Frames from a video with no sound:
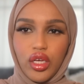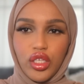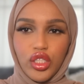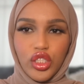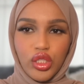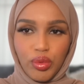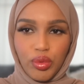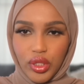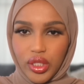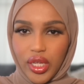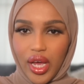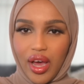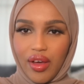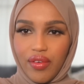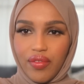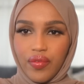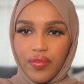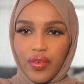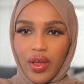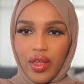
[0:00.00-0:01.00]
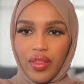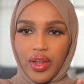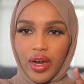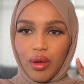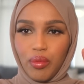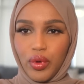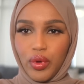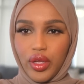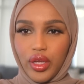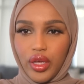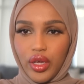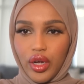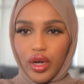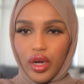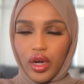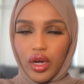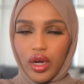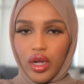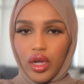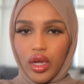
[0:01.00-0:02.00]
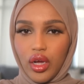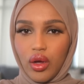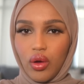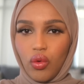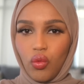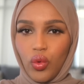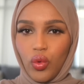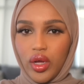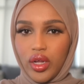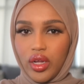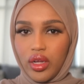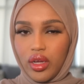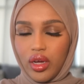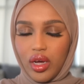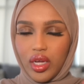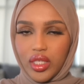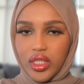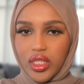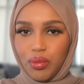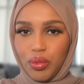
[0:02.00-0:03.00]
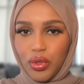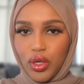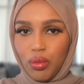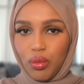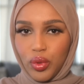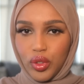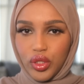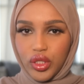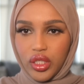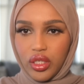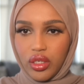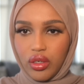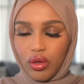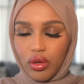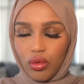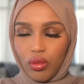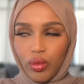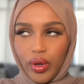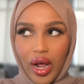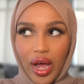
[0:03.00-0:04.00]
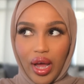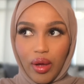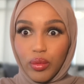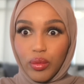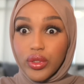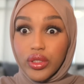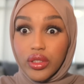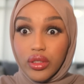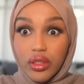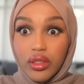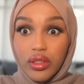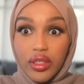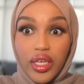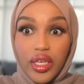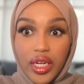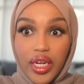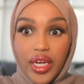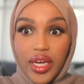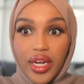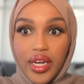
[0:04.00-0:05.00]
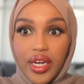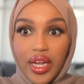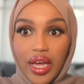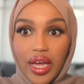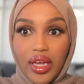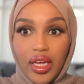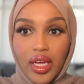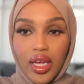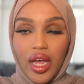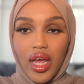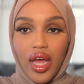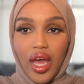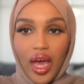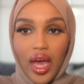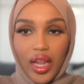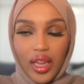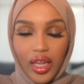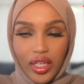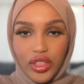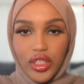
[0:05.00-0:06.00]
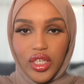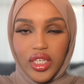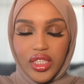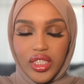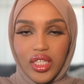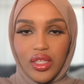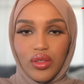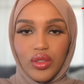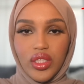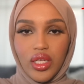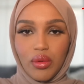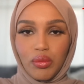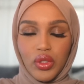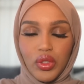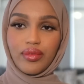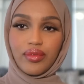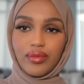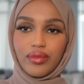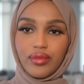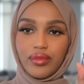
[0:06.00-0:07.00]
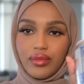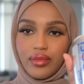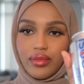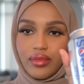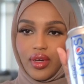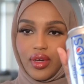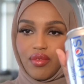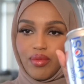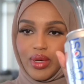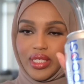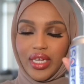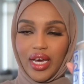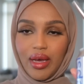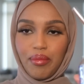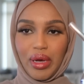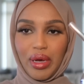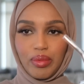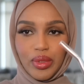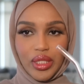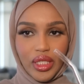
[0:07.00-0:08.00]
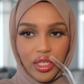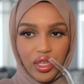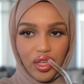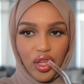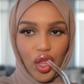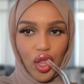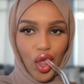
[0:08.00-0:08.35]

you're supposed to have and then I'll put here what a typical person or what I was eating in a day and let you guys see those numbers. I have my Diet Pepsi